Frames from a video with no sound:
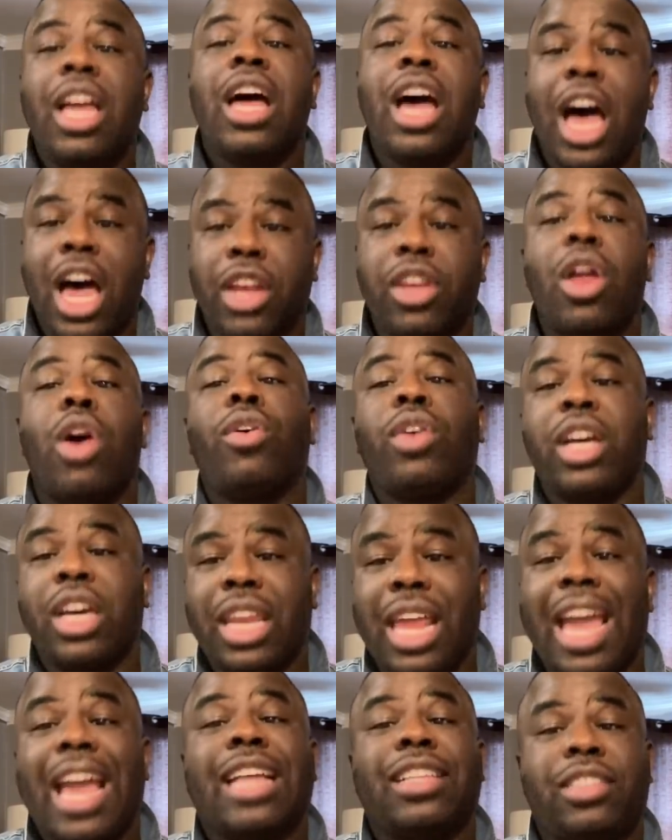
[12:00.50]
a no good
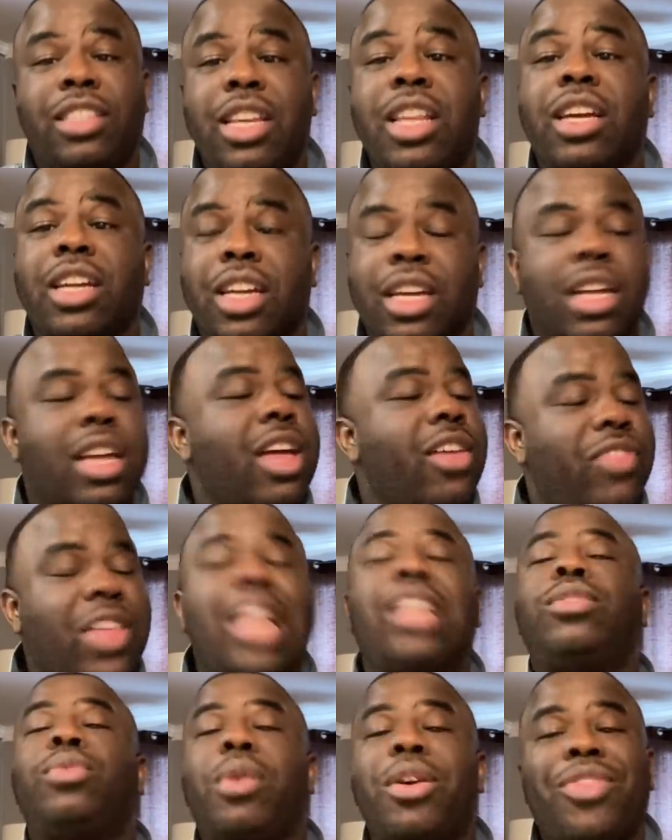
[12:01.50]
ass nigga.
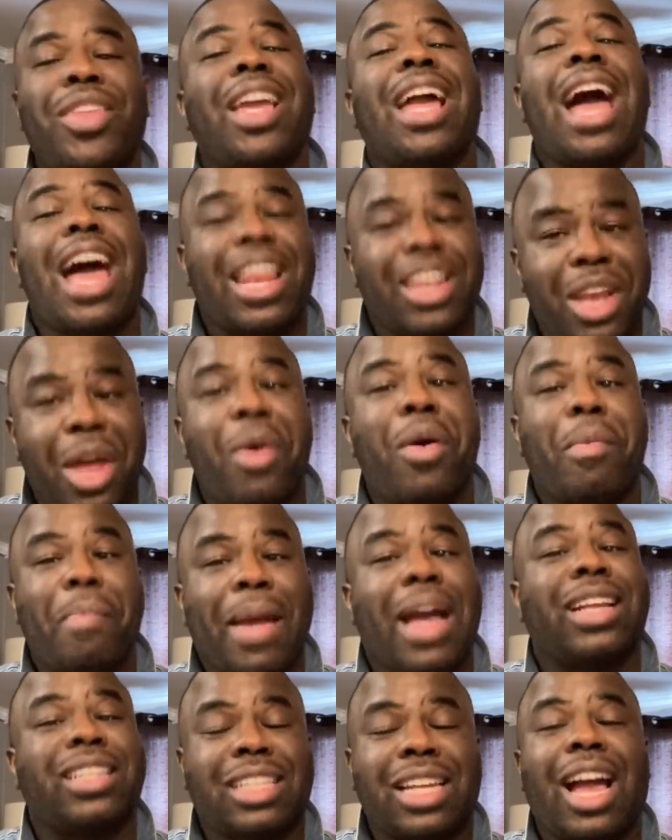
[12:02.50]
That's one thing I know
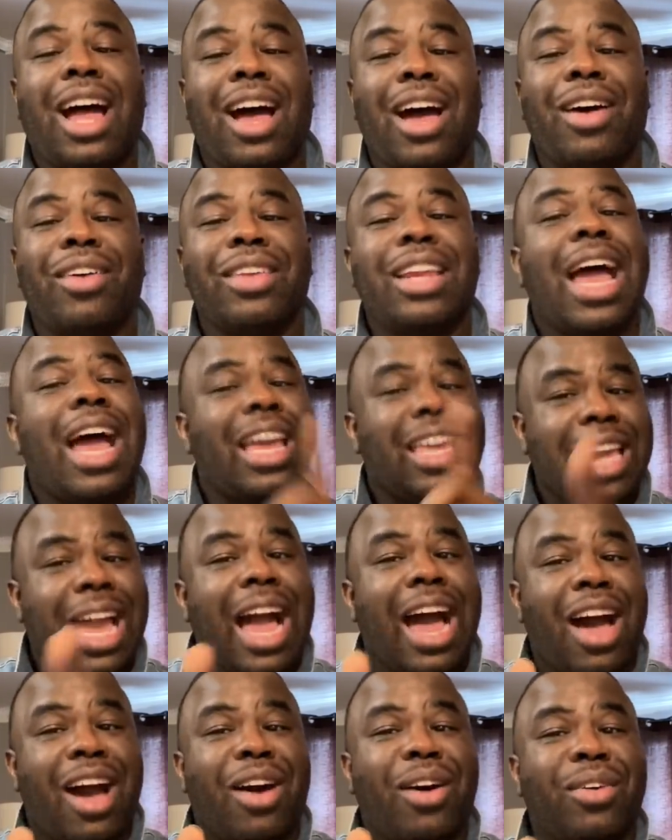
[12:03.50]
about y'all. Not
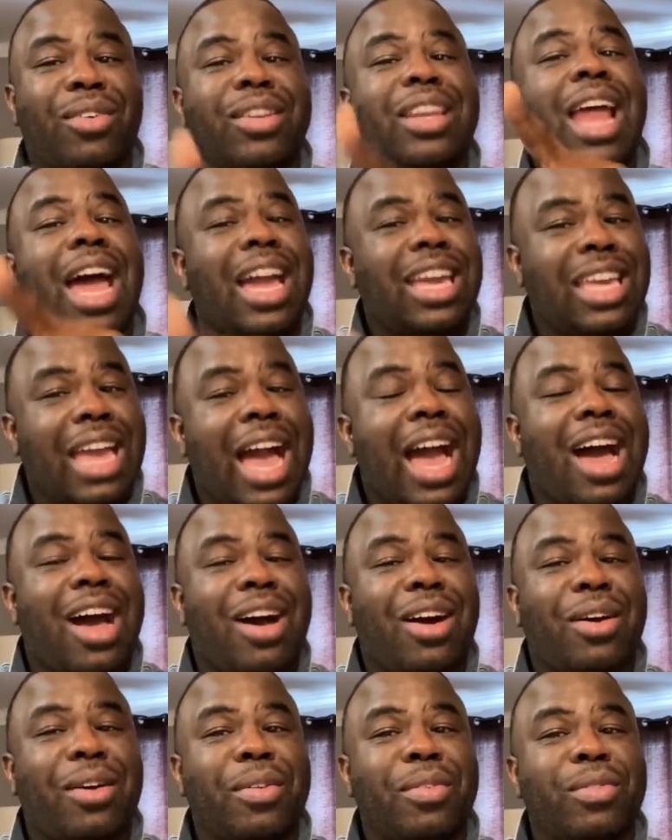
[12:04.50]

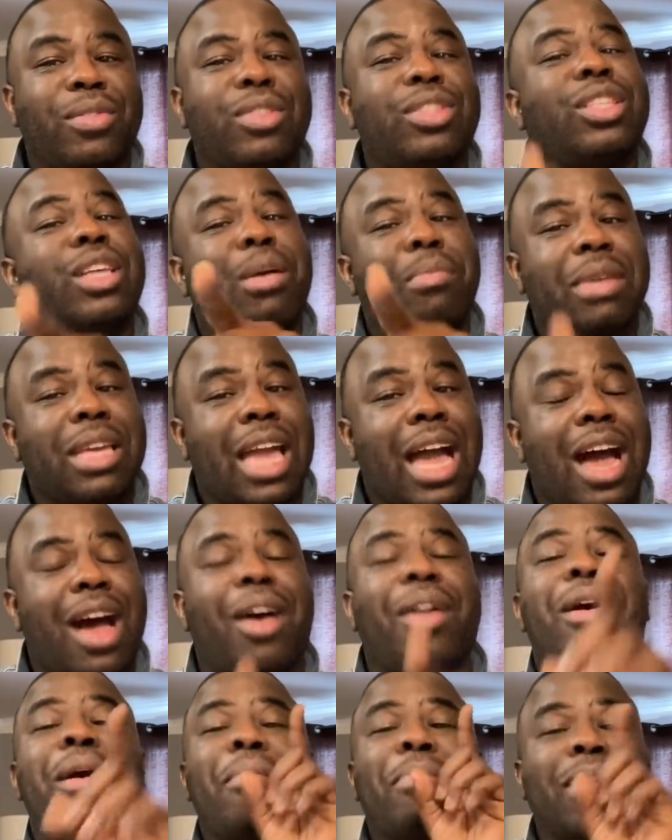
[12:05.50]
y'all. Some of
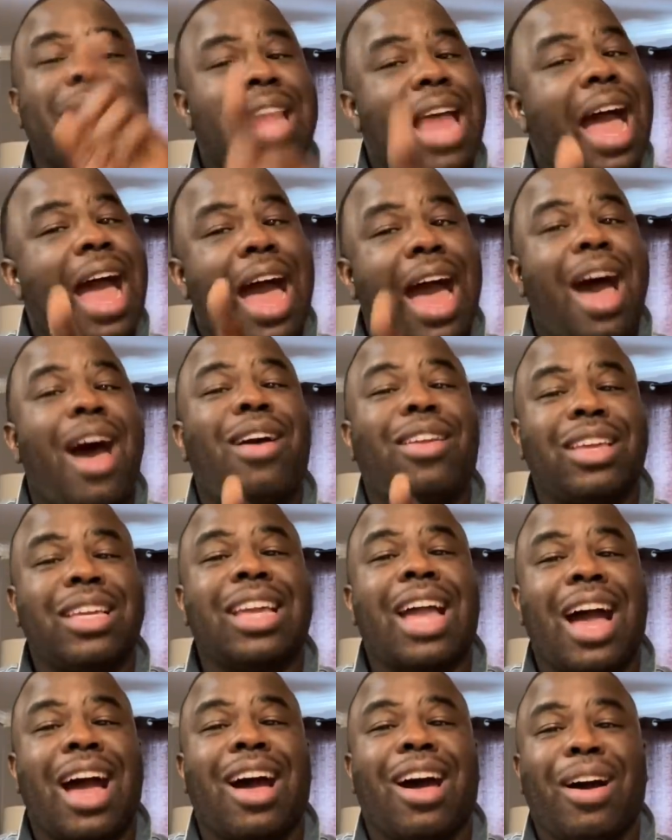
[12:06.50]
y'all. But not all of
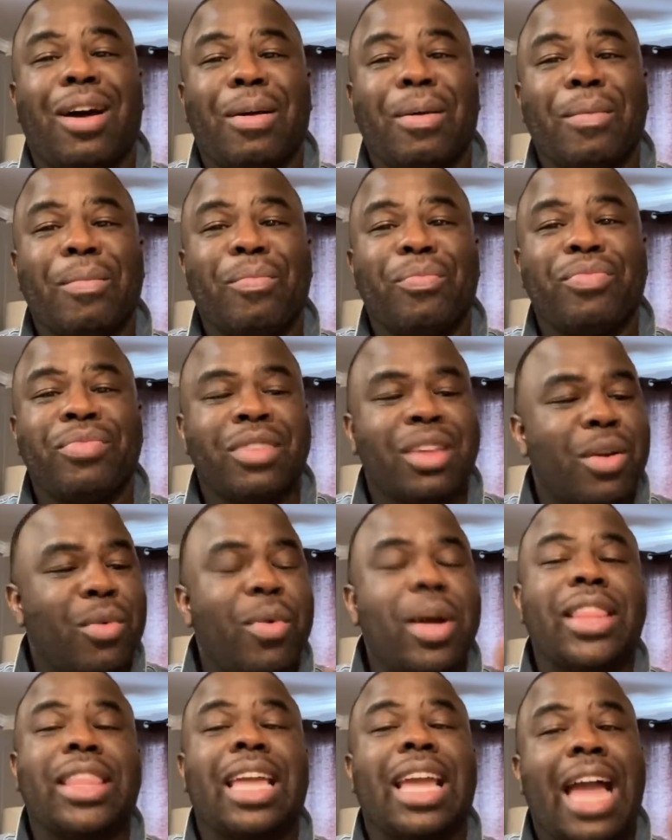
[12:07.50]
y'all.
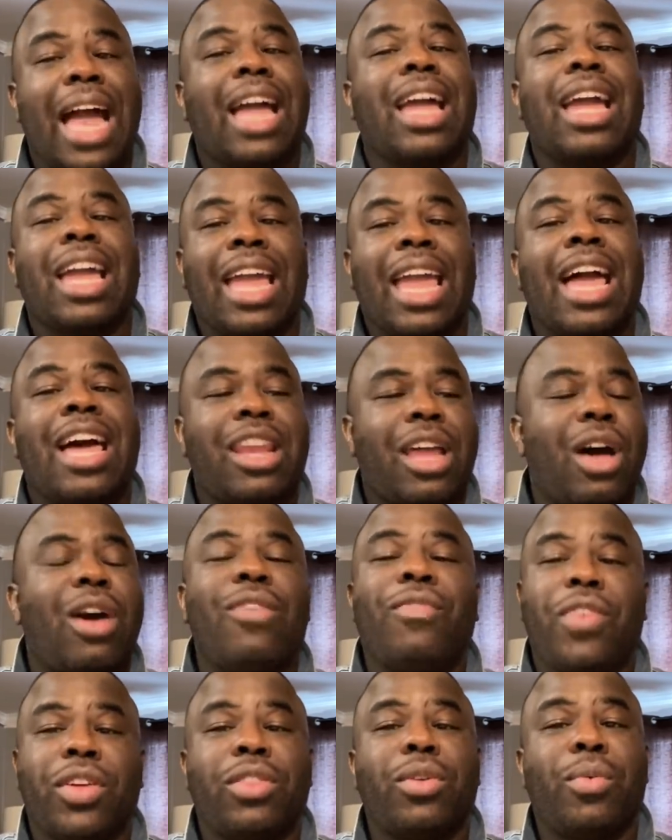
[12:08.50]
One thing I can count
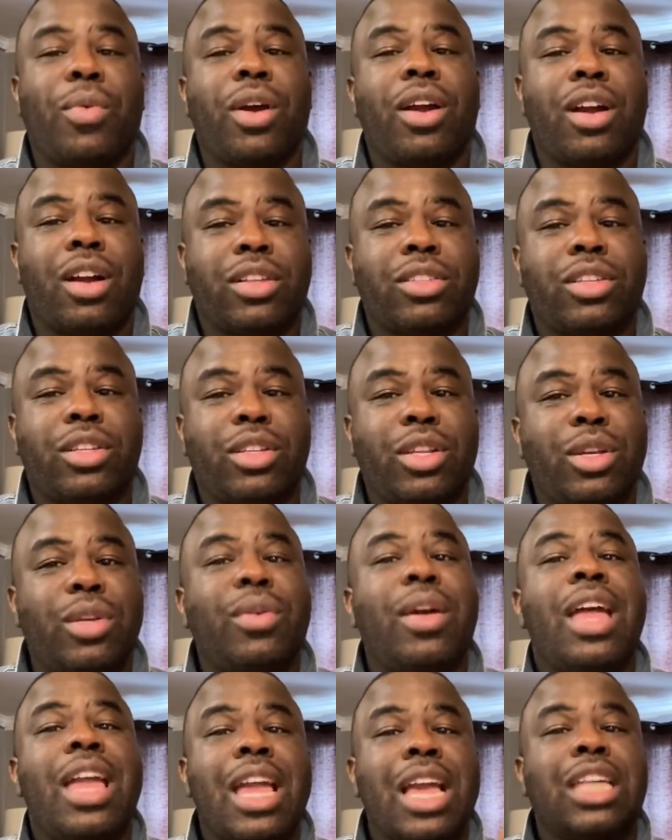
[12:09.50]
on for the world to do,
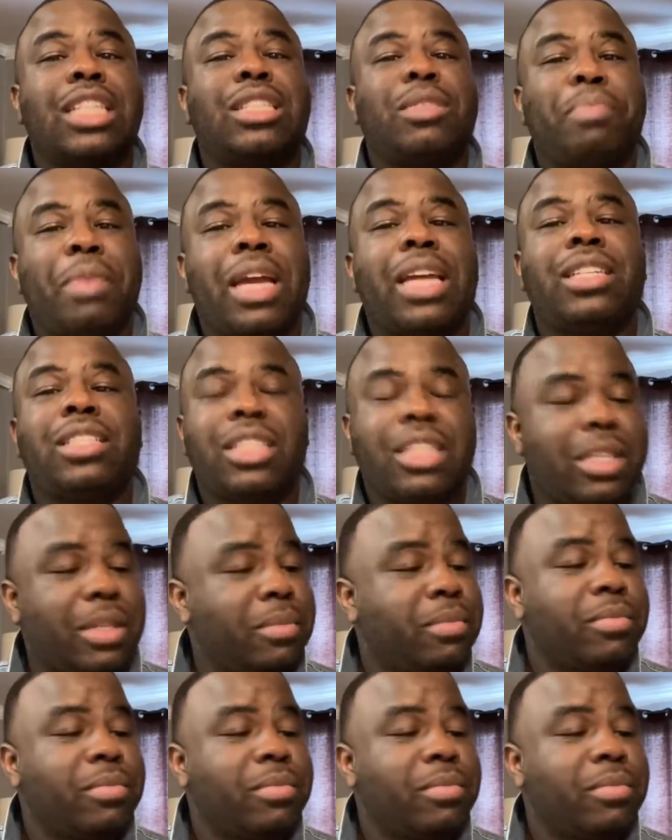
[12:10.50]
especially